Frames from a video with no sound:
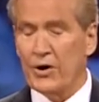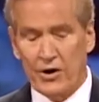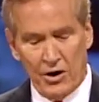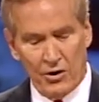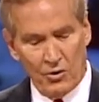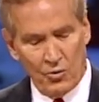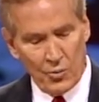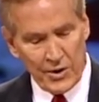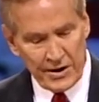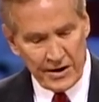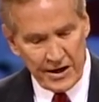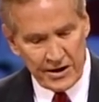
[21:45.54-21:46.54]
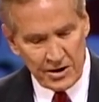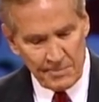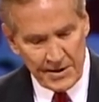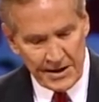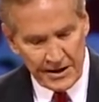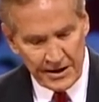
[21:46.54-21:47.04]
go, we need to
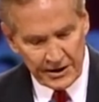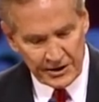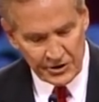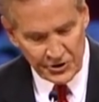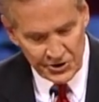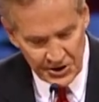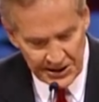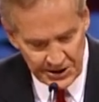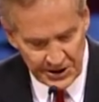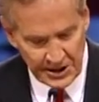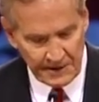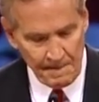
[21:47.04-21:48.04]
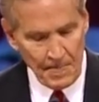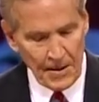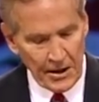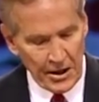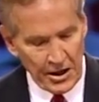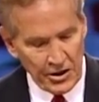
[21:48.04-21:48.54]
be consistent
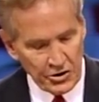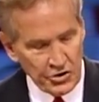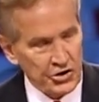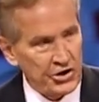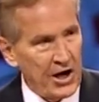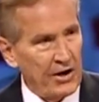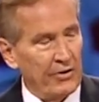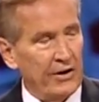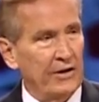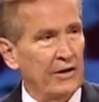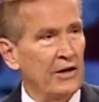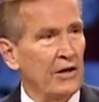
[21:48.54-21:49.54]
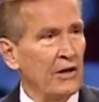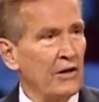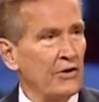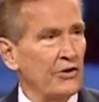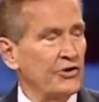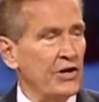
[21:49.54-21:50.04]
in sharing
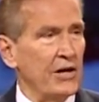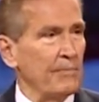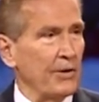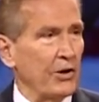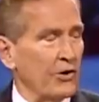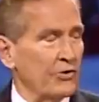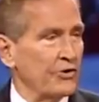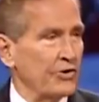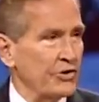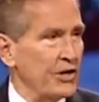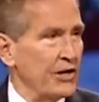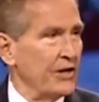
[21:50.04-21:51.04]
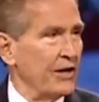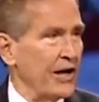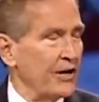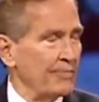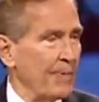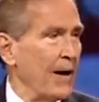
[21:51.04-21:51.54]
the seed, because the seed
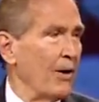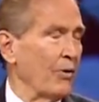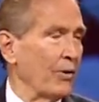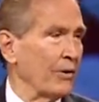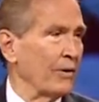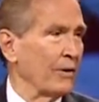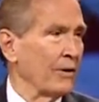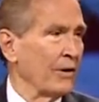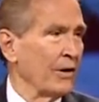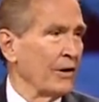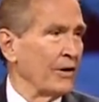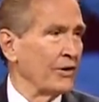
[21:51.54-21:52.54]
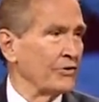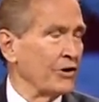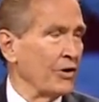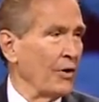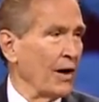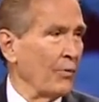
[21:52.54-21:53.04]
has power. Years
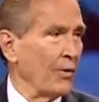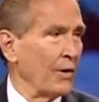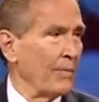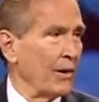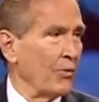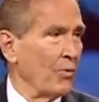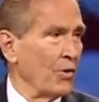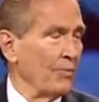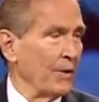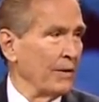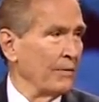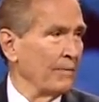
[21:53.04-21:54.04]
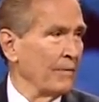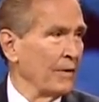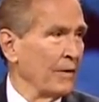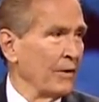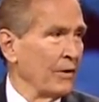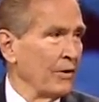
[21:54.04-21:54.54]
ago, I read about a woman
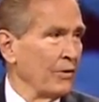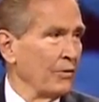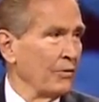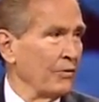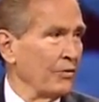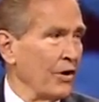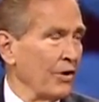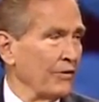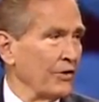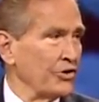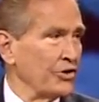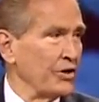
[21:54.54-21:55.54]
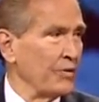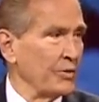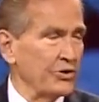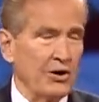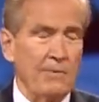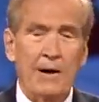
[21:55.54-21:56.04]
who thought that she
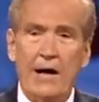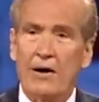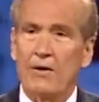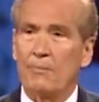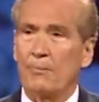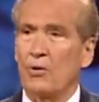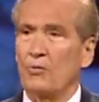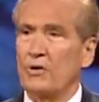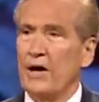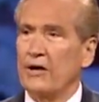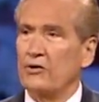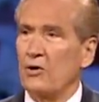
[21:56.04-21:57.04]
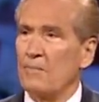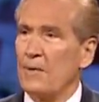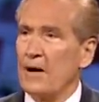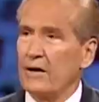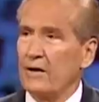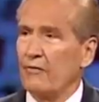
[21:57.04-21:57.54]
would somehow protect her
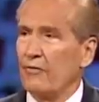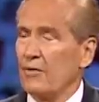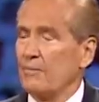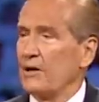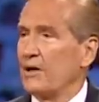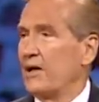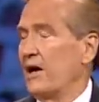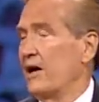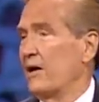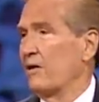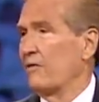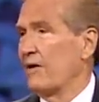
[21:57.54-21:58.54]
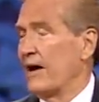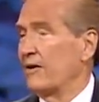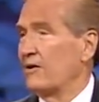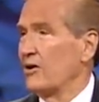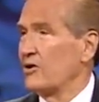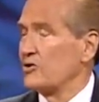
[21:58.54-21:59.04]
body from decay or
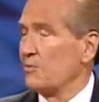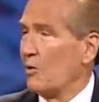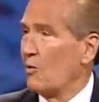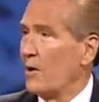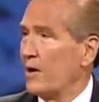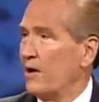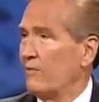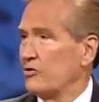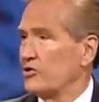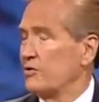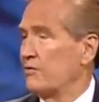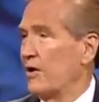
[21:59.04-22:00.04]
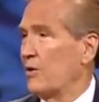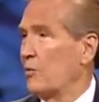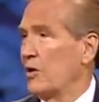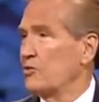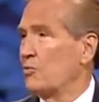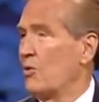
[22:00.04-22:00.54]
vandalism or whatever. She was a very
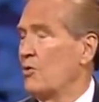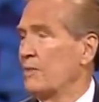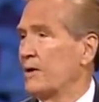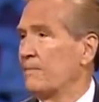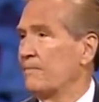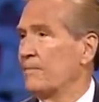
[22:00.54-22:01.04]
rich woman.